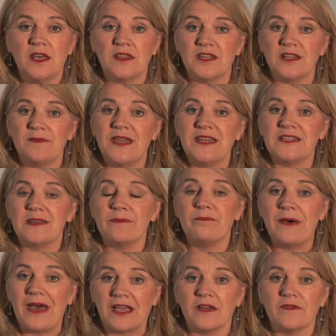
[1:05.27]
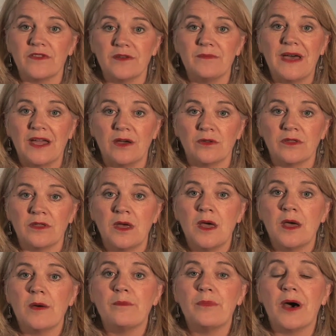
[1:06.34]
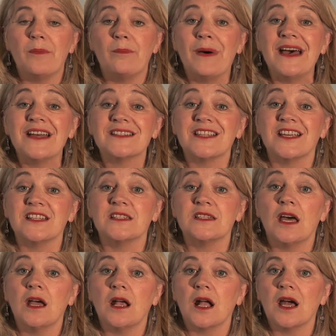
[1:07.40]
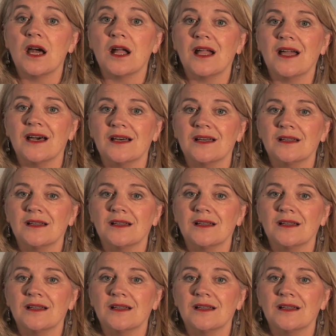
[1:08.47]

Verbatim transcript: that are made at the back of the mouth. P, b, t, d, k, g.